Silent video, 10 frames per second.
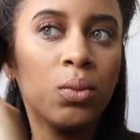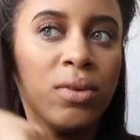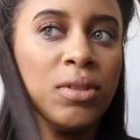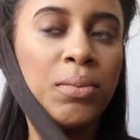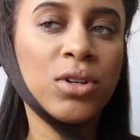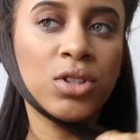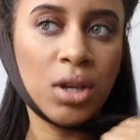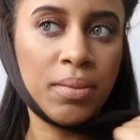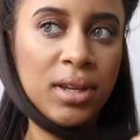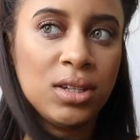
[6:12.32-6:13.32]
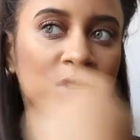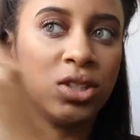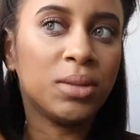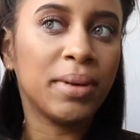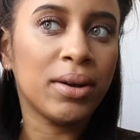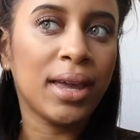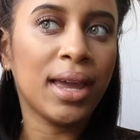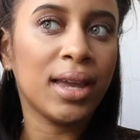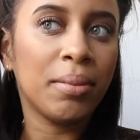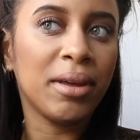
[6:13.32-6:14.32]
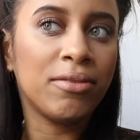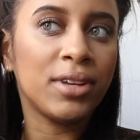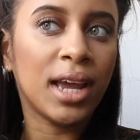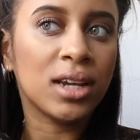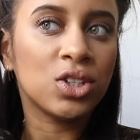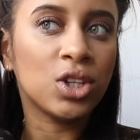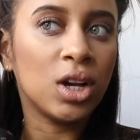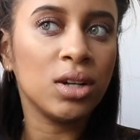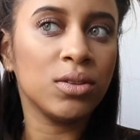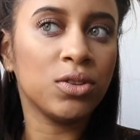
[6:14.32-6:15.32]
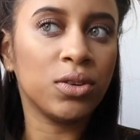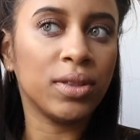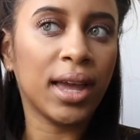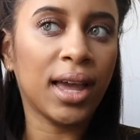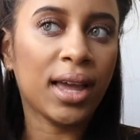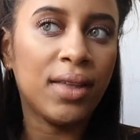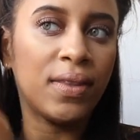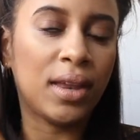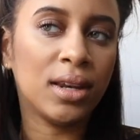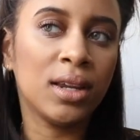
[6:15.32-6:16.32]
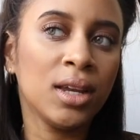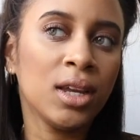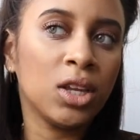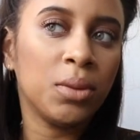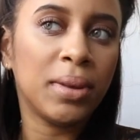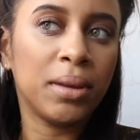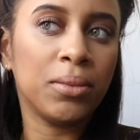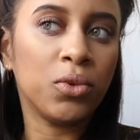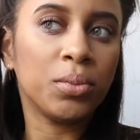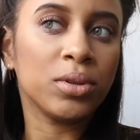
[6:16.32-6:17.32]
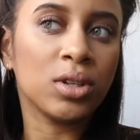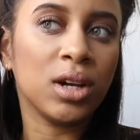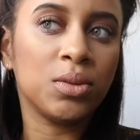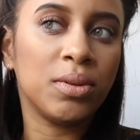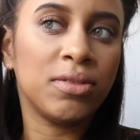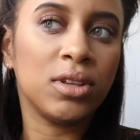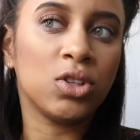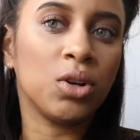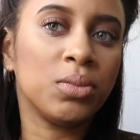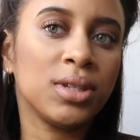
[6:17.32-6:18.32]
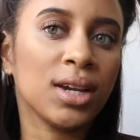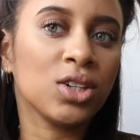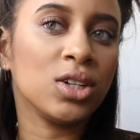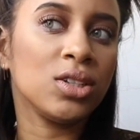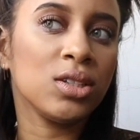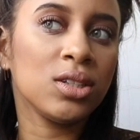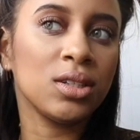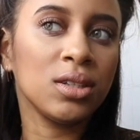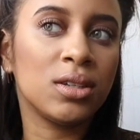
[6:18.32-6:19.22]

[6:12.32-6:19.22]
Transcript: With the bottom, it's just about getting a bit of texture through the hair and then being more precise with the top sections.